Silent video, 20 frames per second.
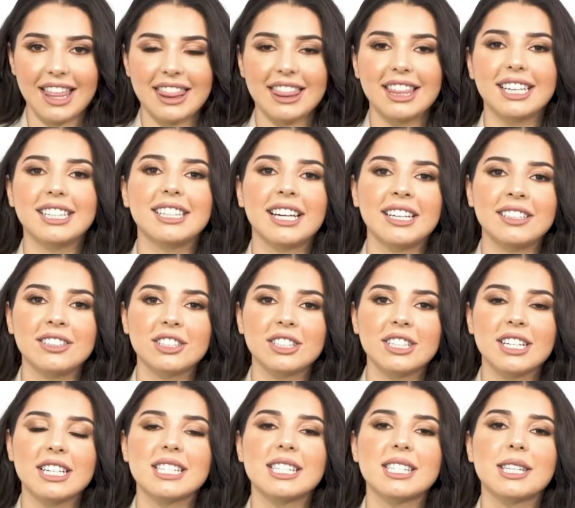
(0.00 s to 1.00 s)
The lender
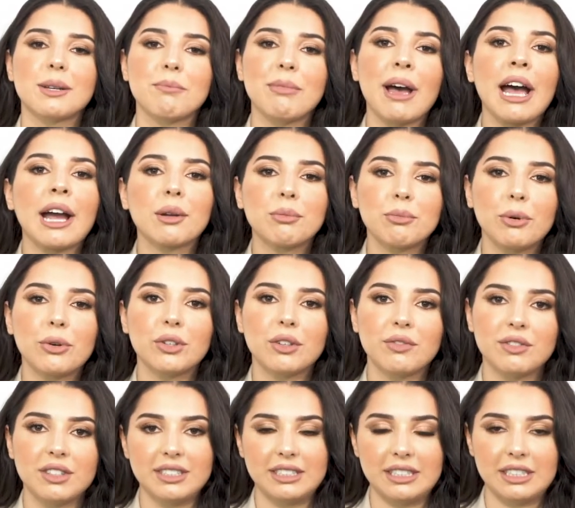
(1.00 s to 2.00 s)
is the backbone
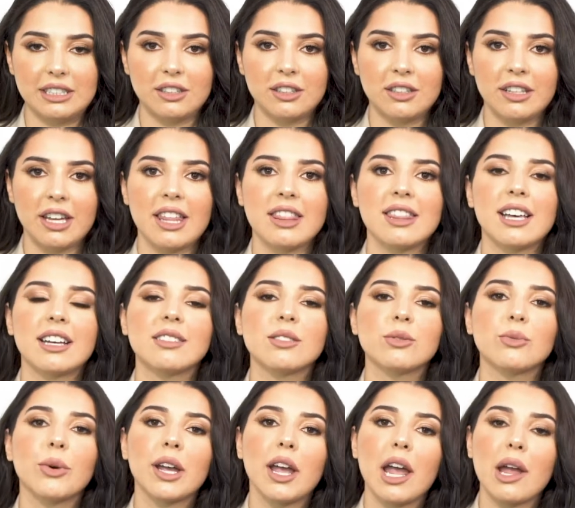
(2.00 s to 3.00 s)
of the deal, and that's
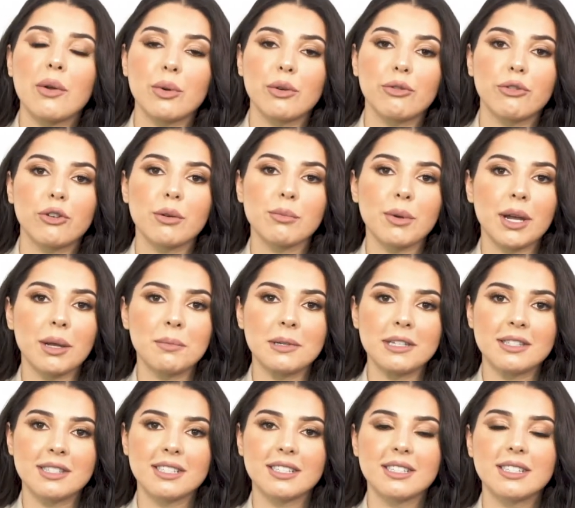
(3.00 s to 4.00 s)
why I refer my
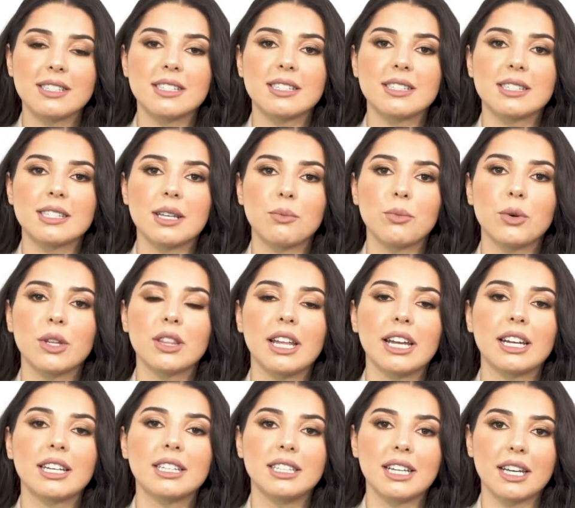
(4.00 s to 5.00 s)
business to someone
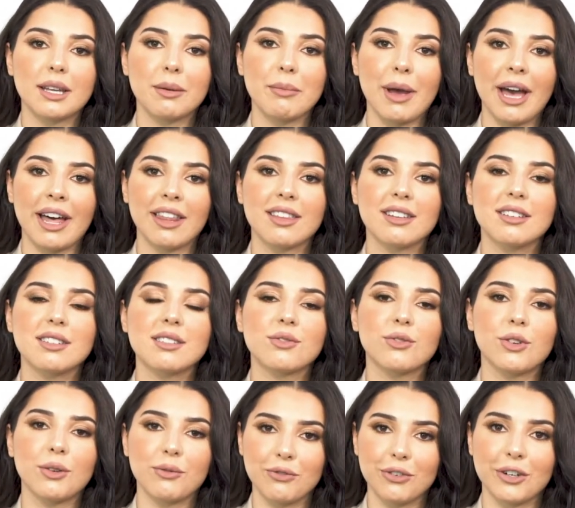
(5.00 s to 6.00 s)
like Nick Mathis
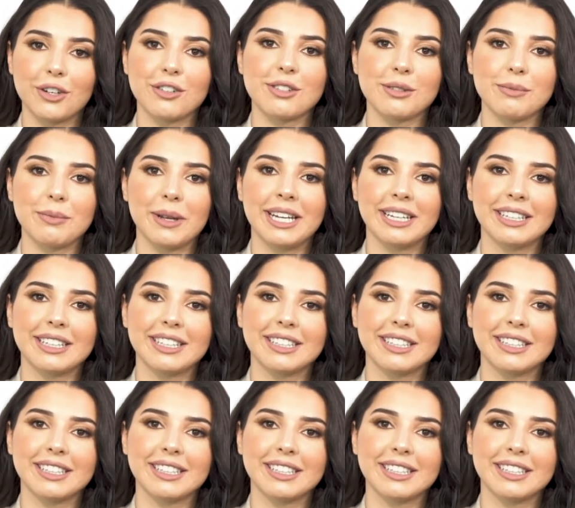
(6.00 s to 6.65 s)
from First Bank.